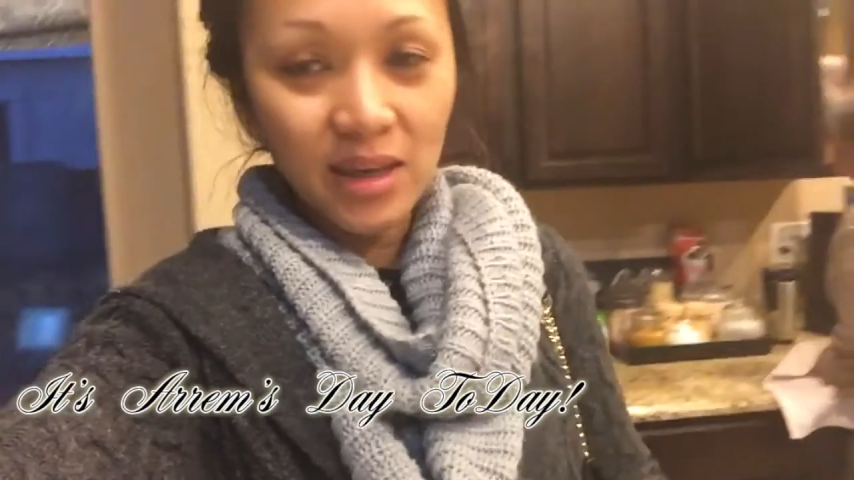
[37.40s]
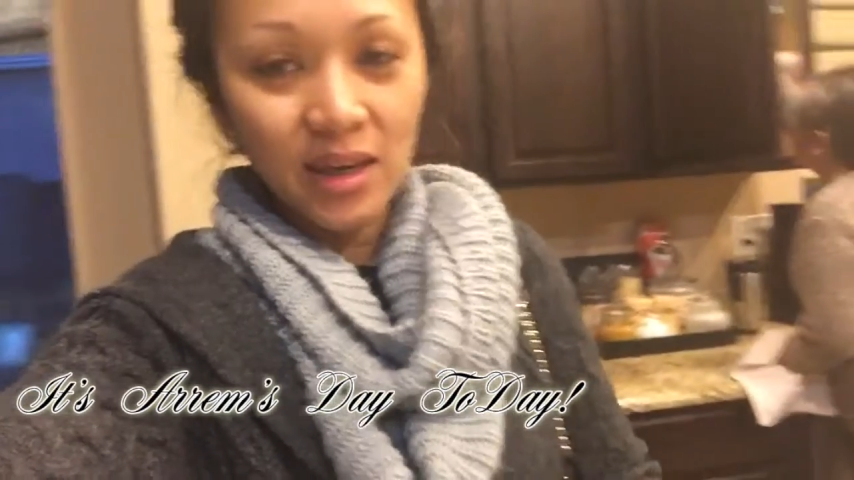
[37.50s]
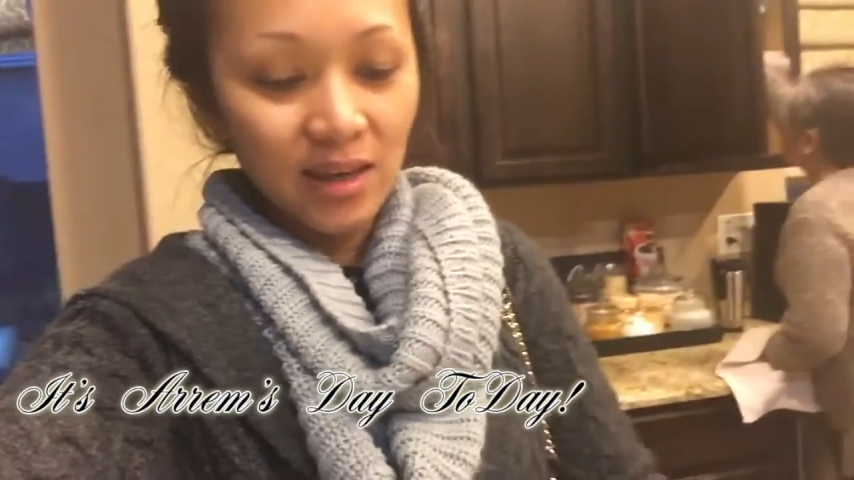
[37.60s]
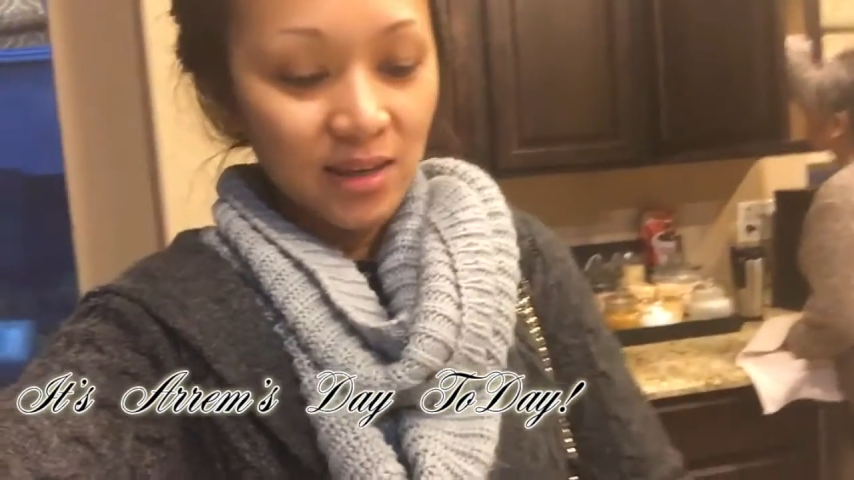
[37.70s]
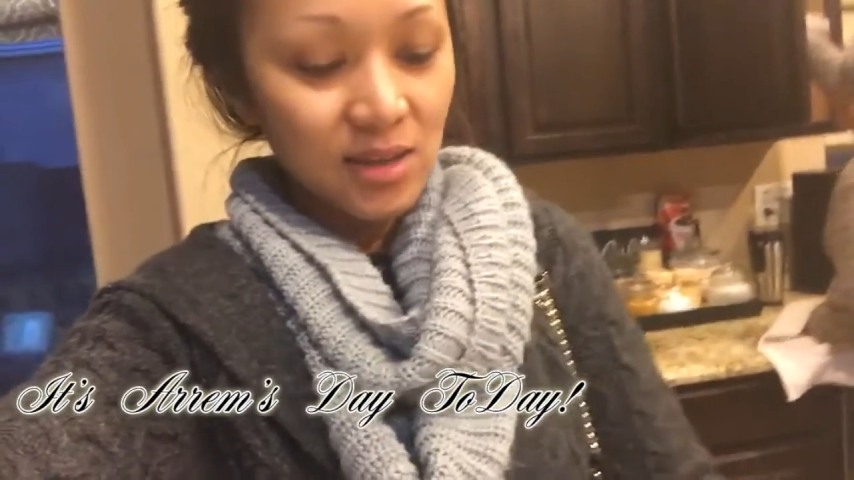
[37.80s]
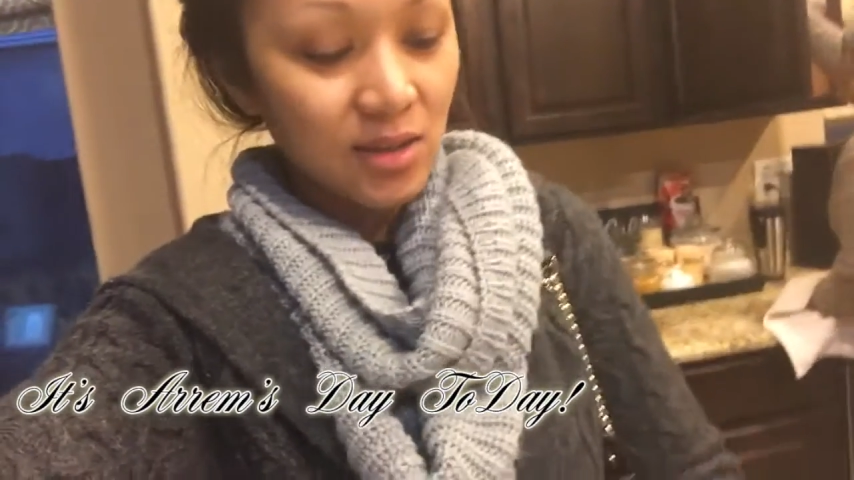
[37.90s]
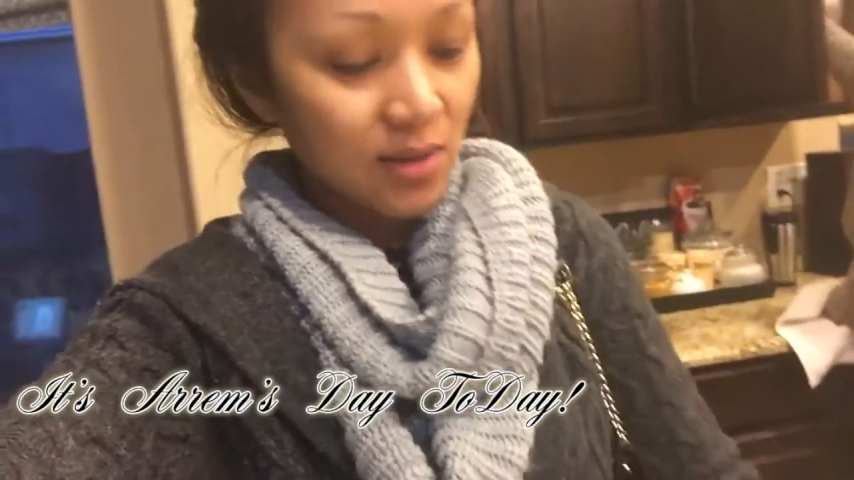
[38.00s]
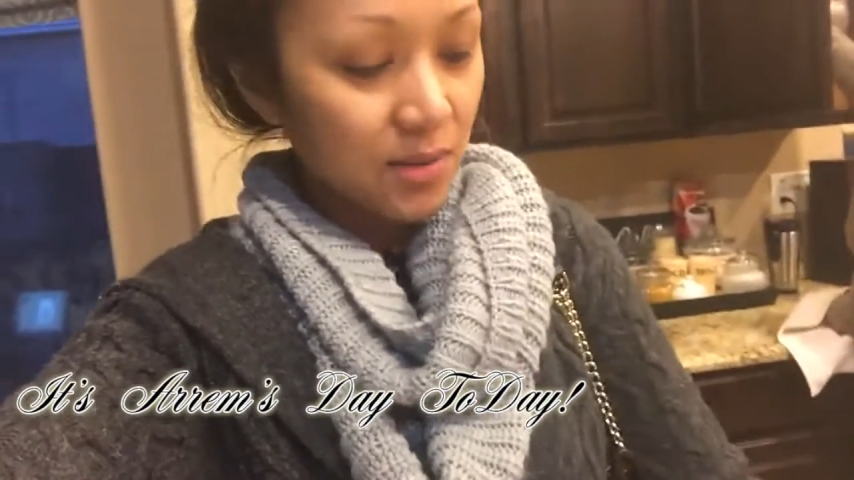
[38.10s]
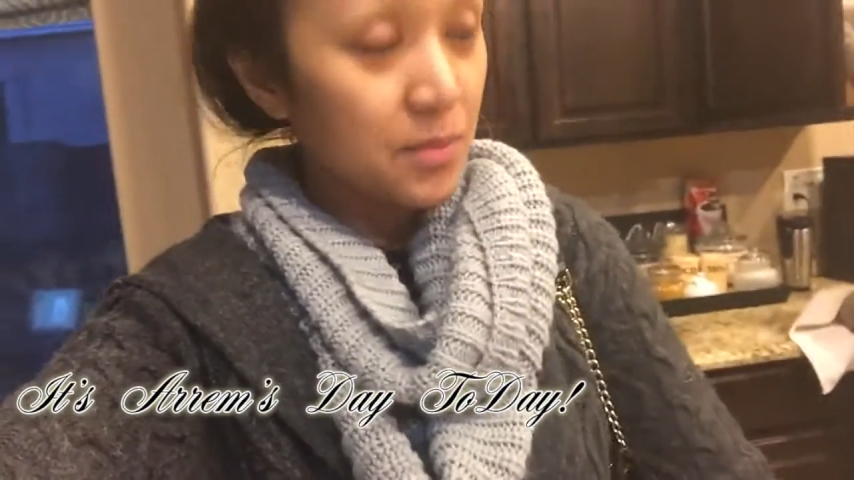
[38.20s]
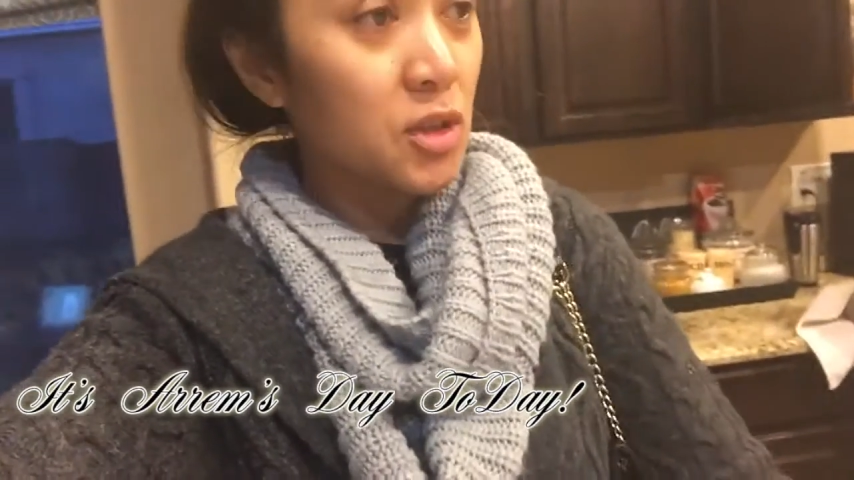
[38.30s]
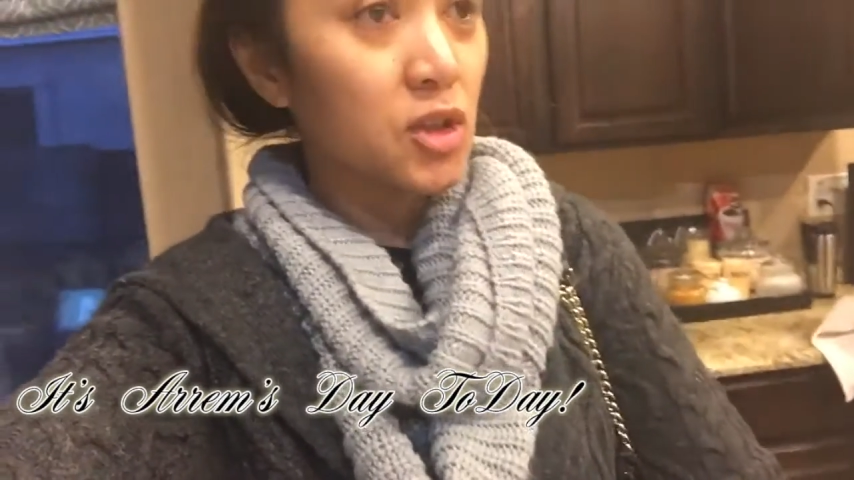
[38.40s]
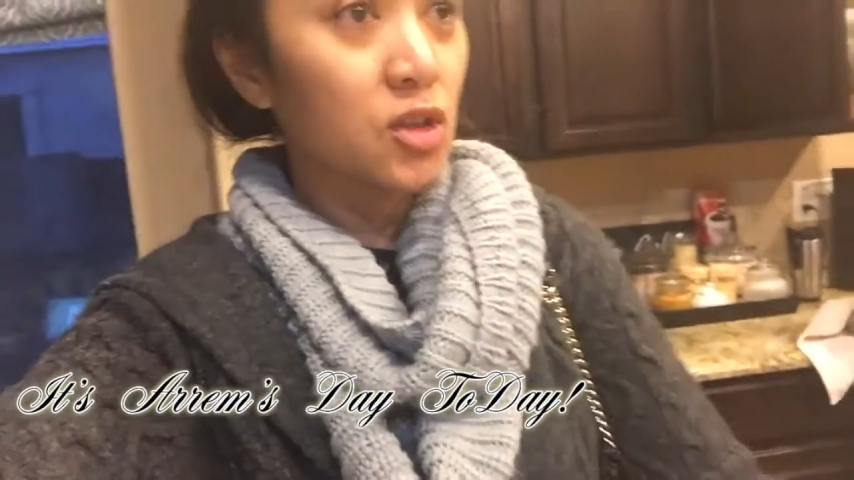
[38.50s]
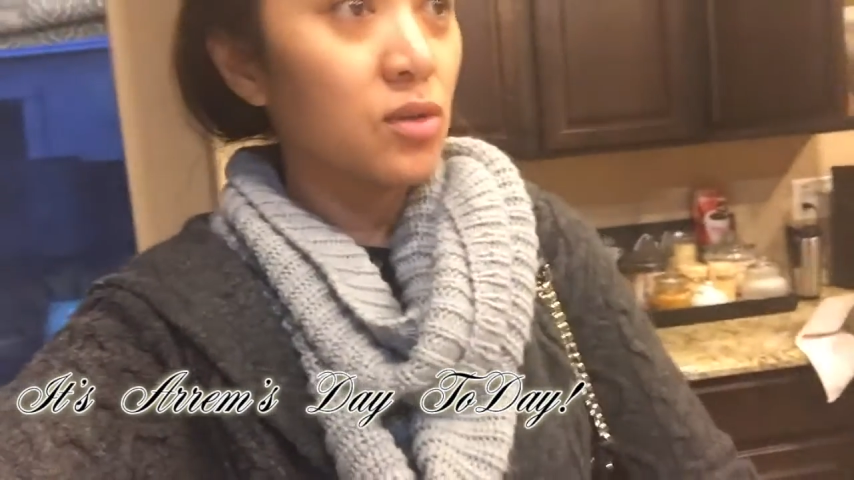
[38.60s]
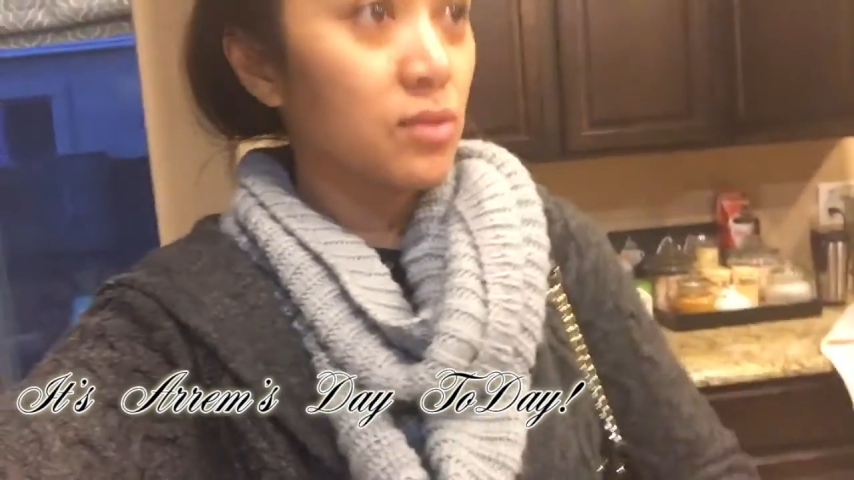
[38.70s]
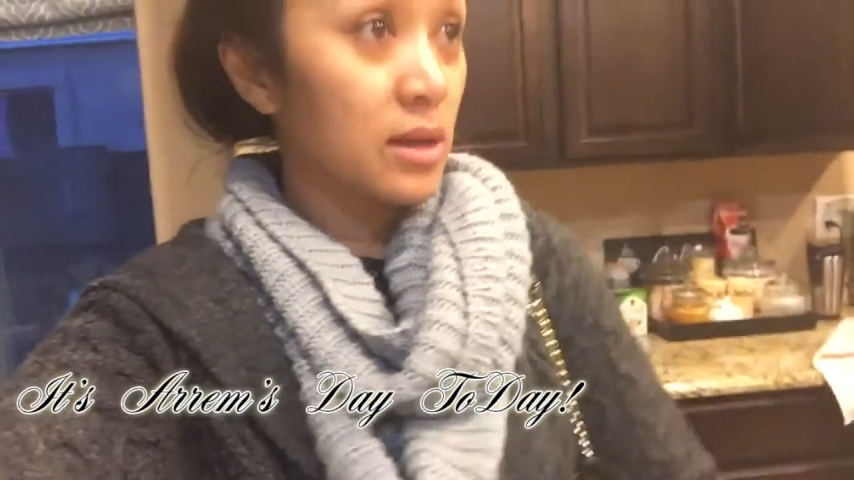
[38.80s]
kids um, to
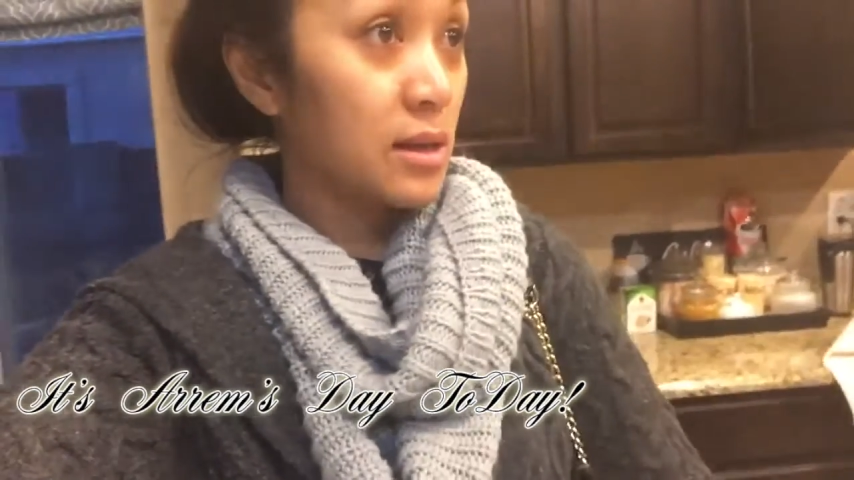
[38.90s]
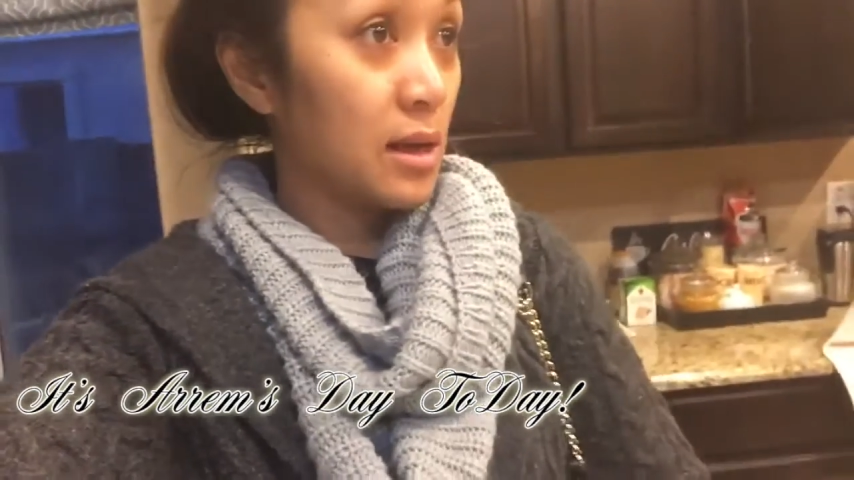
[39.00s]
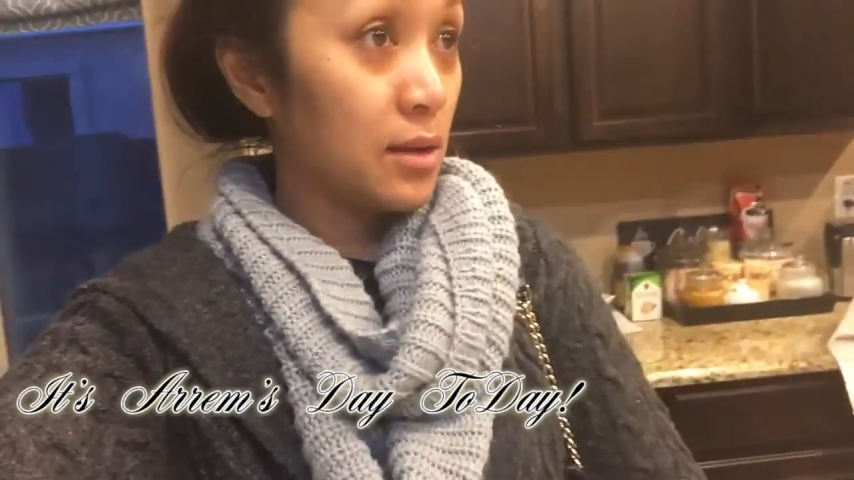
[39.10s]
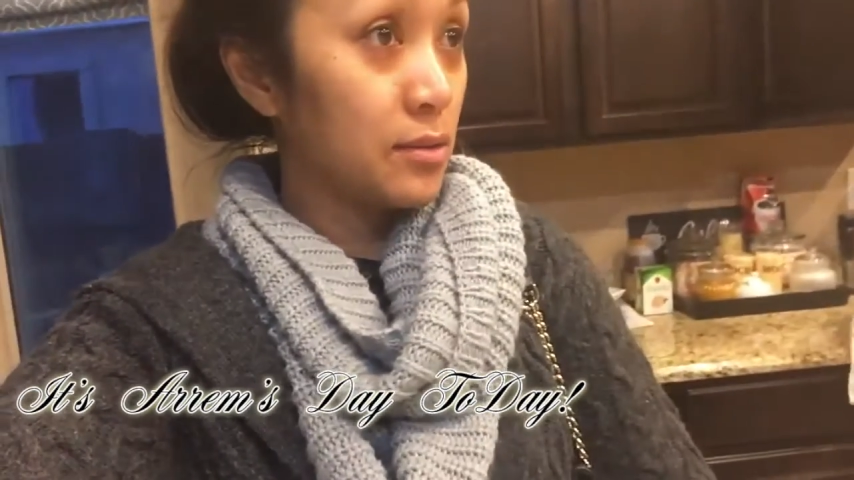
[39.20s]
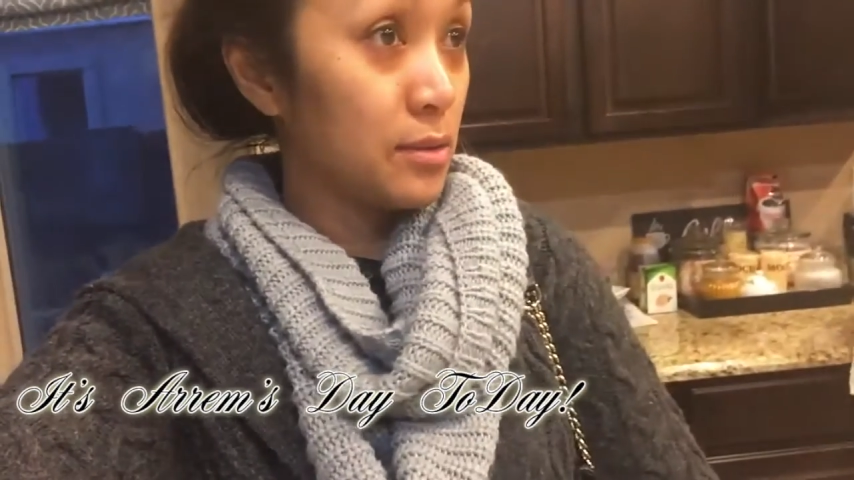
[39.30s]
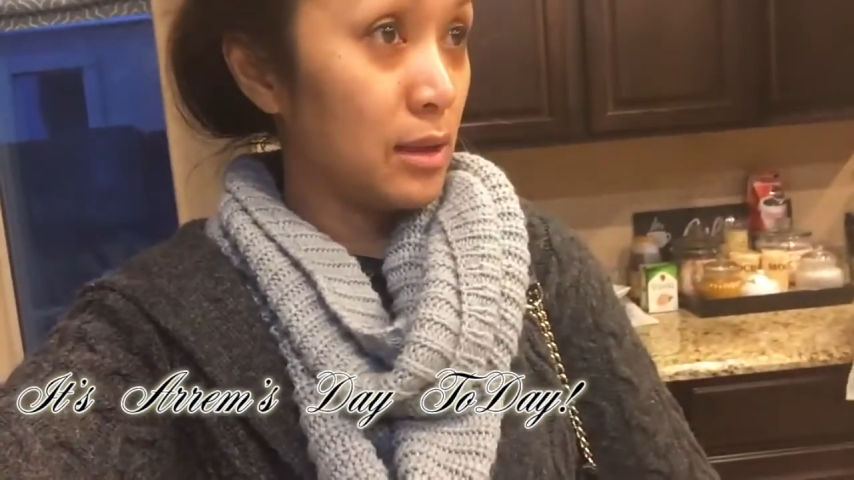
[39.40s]
school right now.